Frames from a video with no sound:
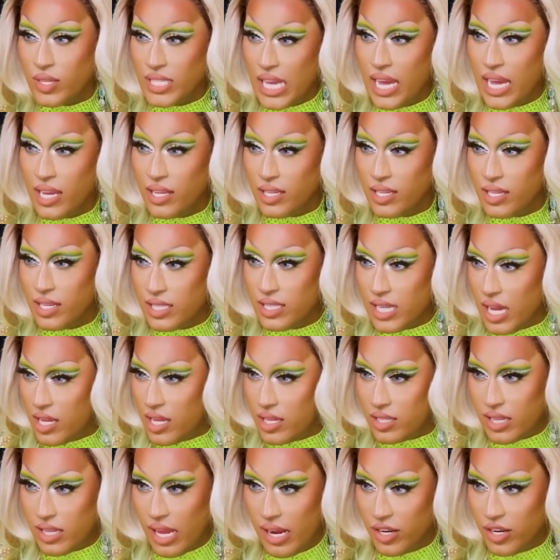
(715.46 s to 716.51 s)
Her, her that, lipstick outfit. That,
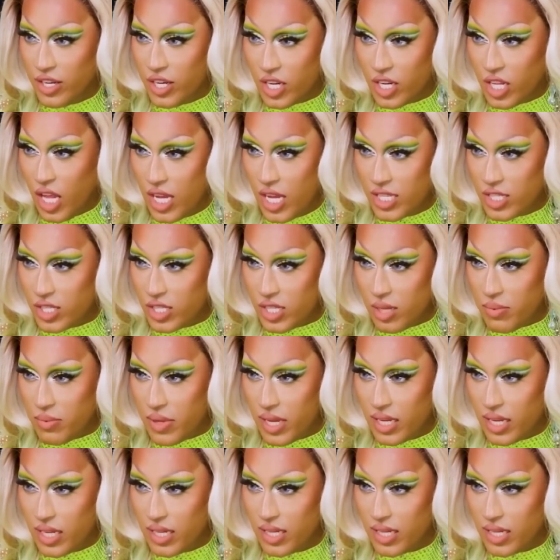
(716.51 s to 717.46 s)
yeah. It was out like of your closet or something?